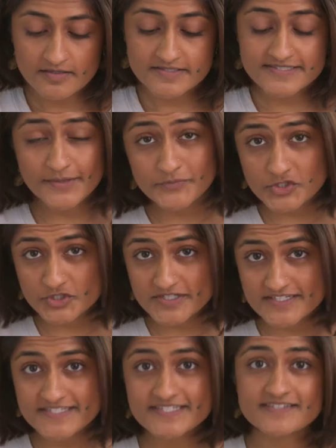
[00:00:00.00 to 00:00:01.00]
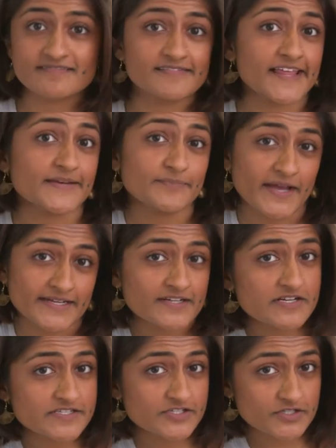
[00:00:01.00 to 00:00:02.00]
Some trees, like
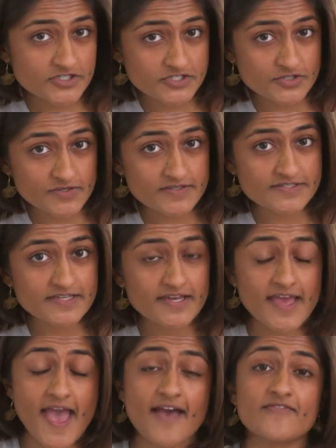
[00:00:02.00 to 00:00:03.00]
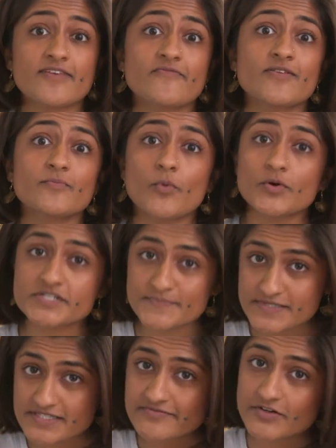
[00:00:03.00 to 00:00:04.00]
binary search trees, have even more
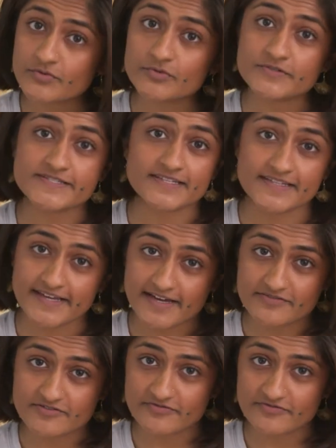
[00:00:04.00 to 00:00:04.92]
specific rules that they have to